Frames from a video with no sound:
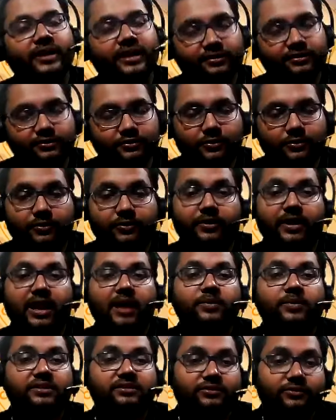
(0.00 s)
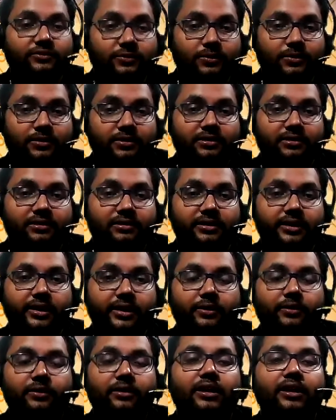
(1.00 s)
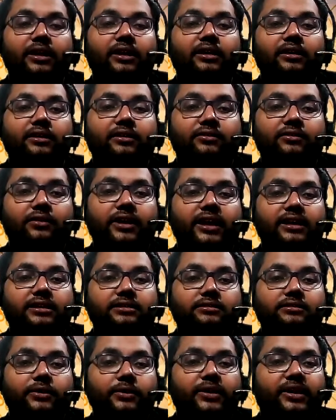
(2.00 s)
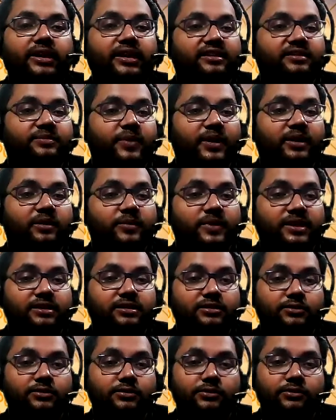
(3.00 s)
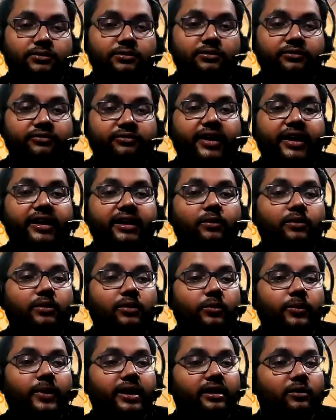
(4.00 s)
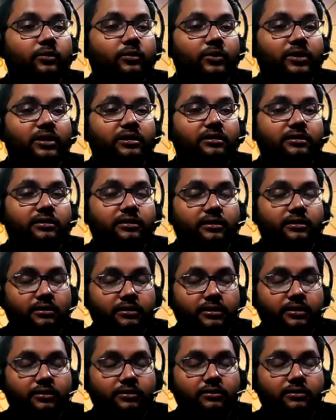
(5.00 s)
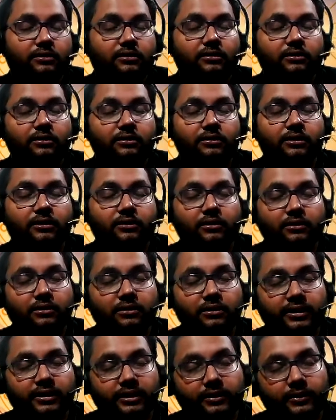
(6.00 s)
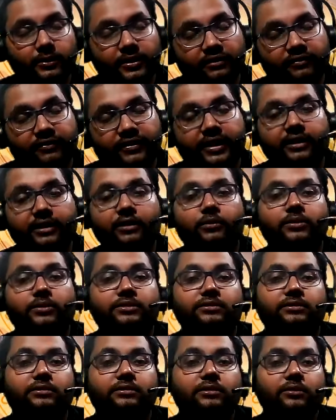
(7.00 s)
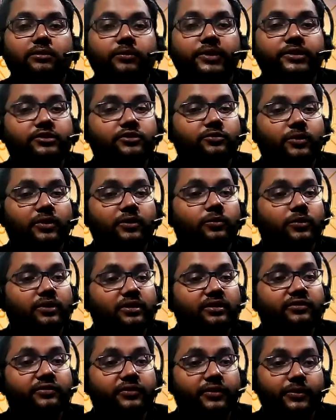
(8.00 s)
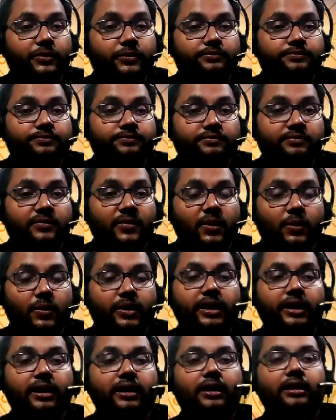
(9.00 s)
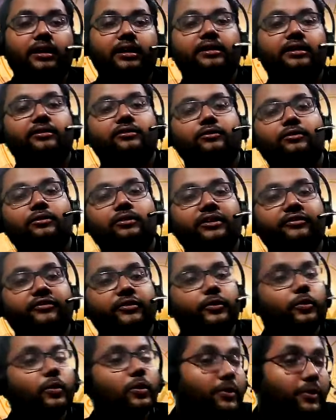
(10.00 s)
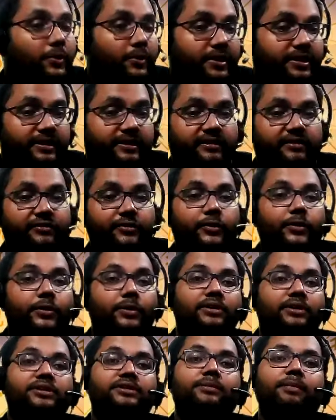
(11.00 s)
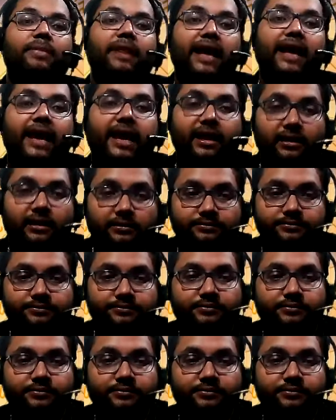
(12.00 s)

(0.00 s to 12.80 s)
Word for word: play store on apple store you know so that you can experiment to find out the way that one you know the, the you can find out which one works for you okay so if you don't do this if you don't plan